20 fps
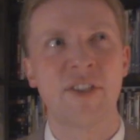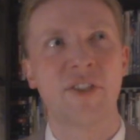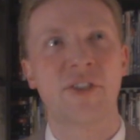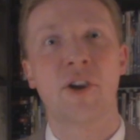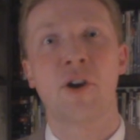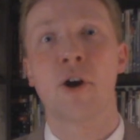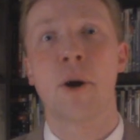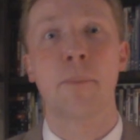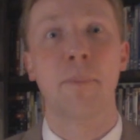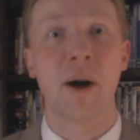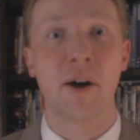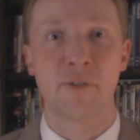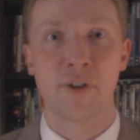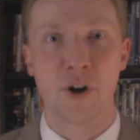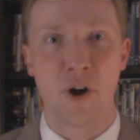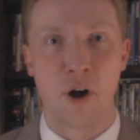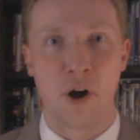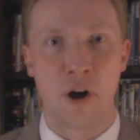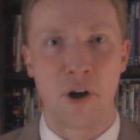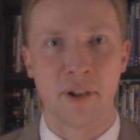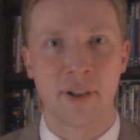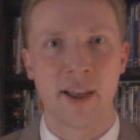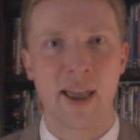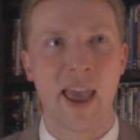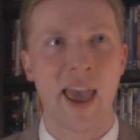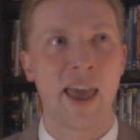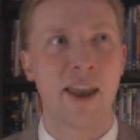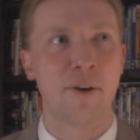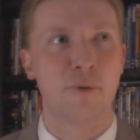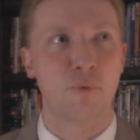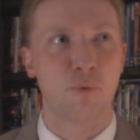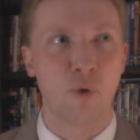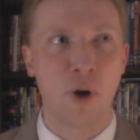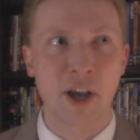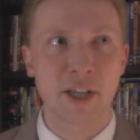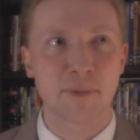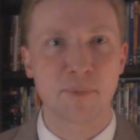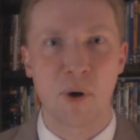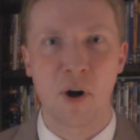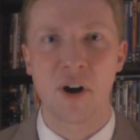that they're above it all, and
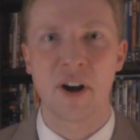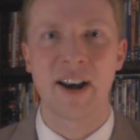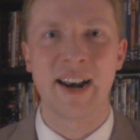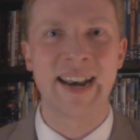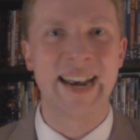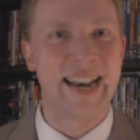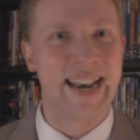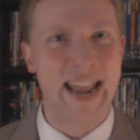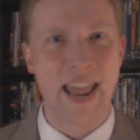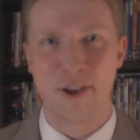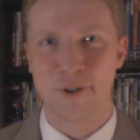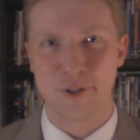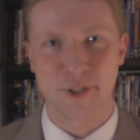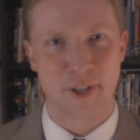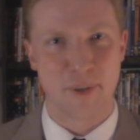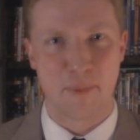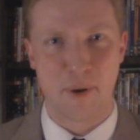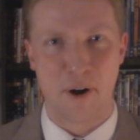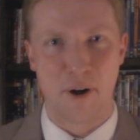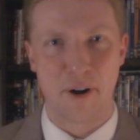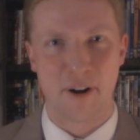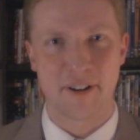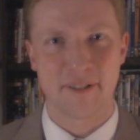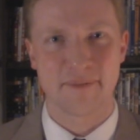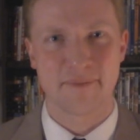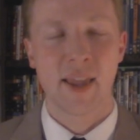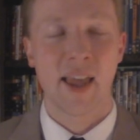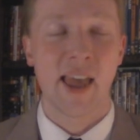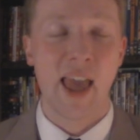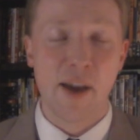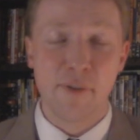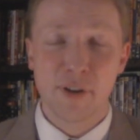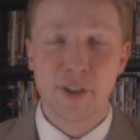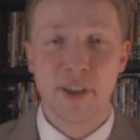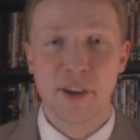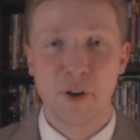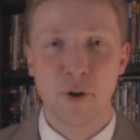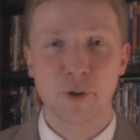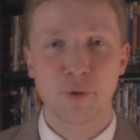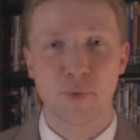Ross Martin nails the part.
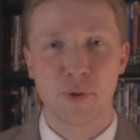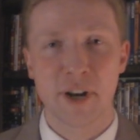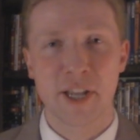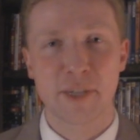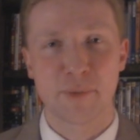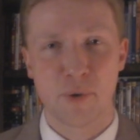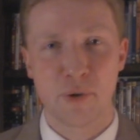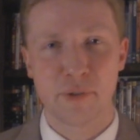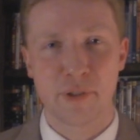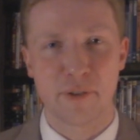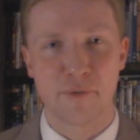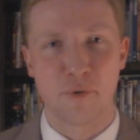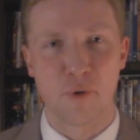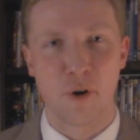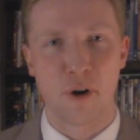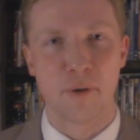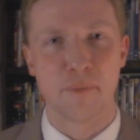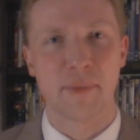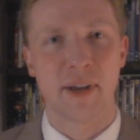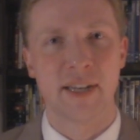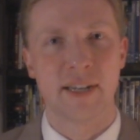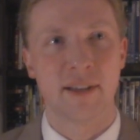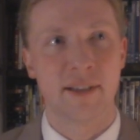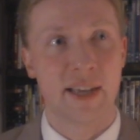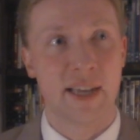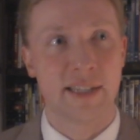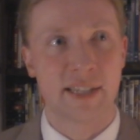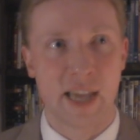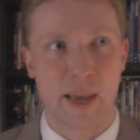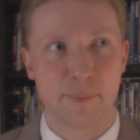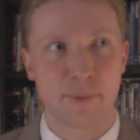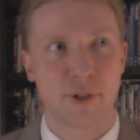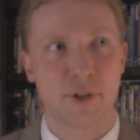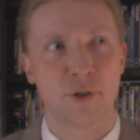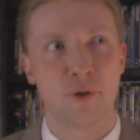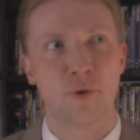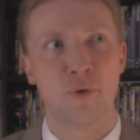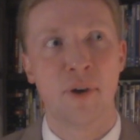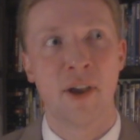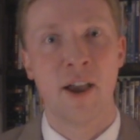Everything goes pretty smoothly for him until he attempts
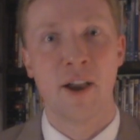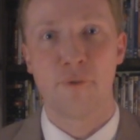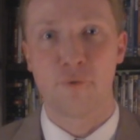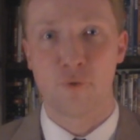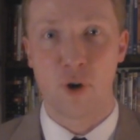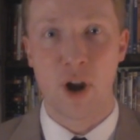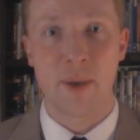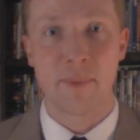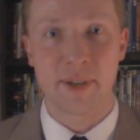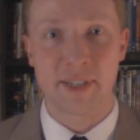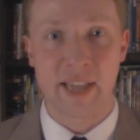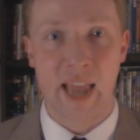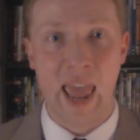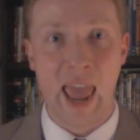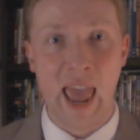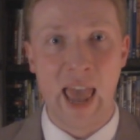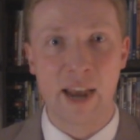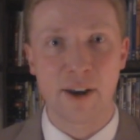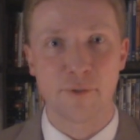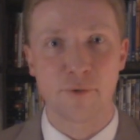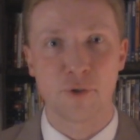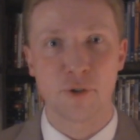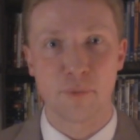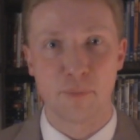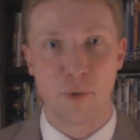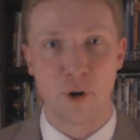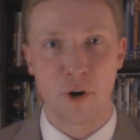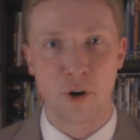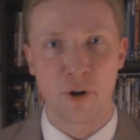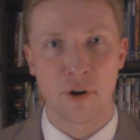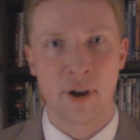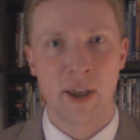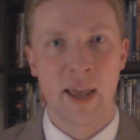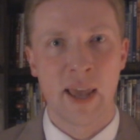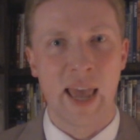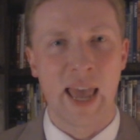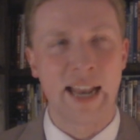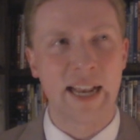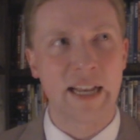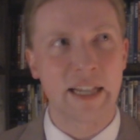to frame his aunt for the murder,
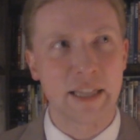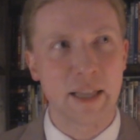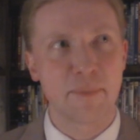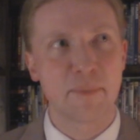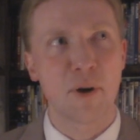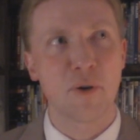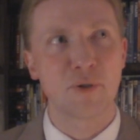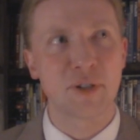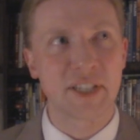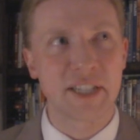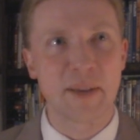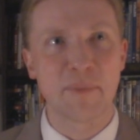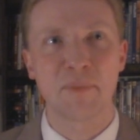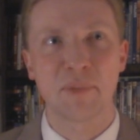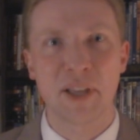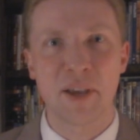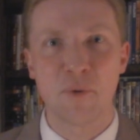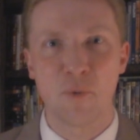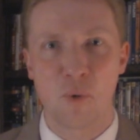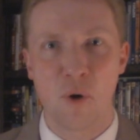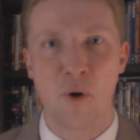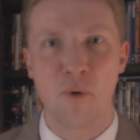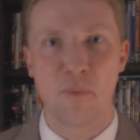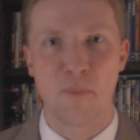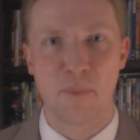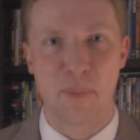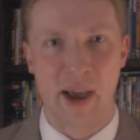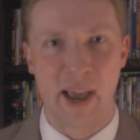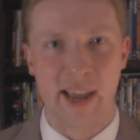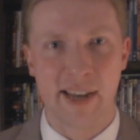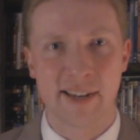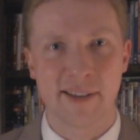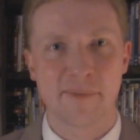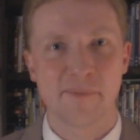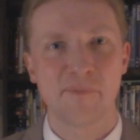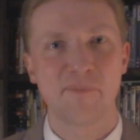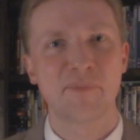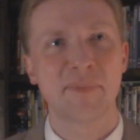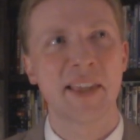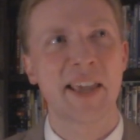and Columbo simply won't bite.
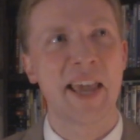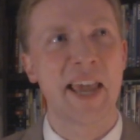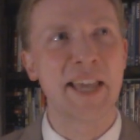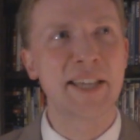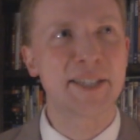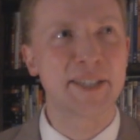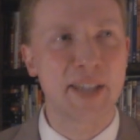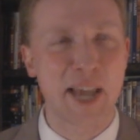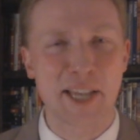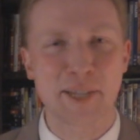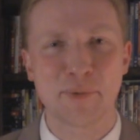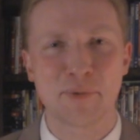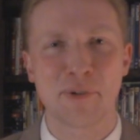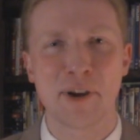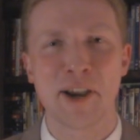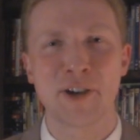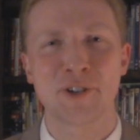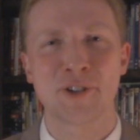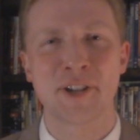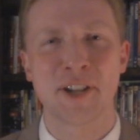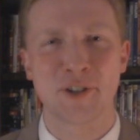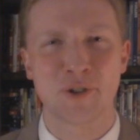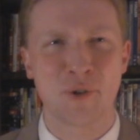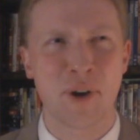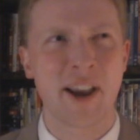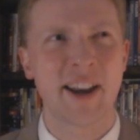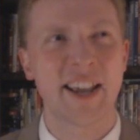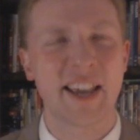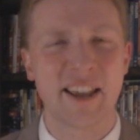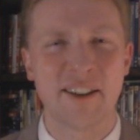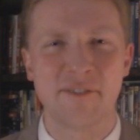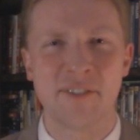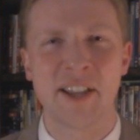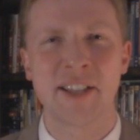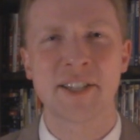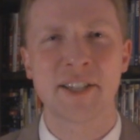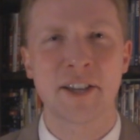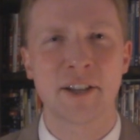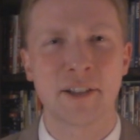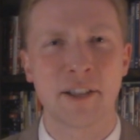His desperation at trying to
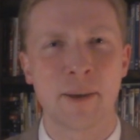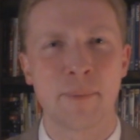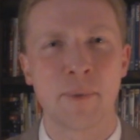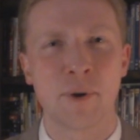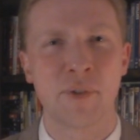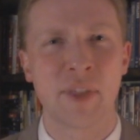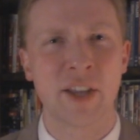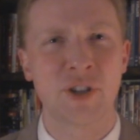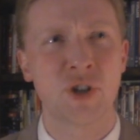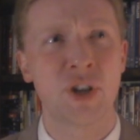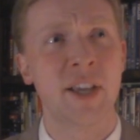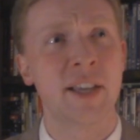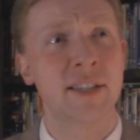convince Columbo that she